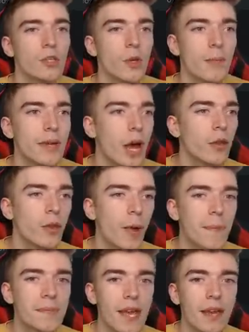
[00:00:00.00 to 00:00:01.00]
So I'm now on the
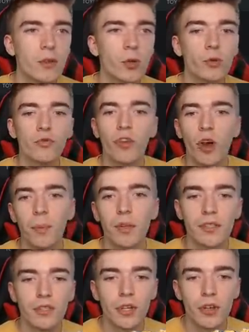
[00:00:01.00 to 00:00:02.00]
website called
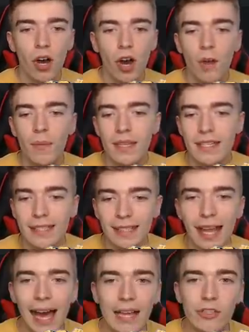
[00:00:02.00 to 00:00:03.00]

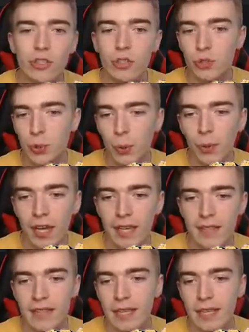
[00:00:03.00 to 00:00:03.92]
roblox.com/toys.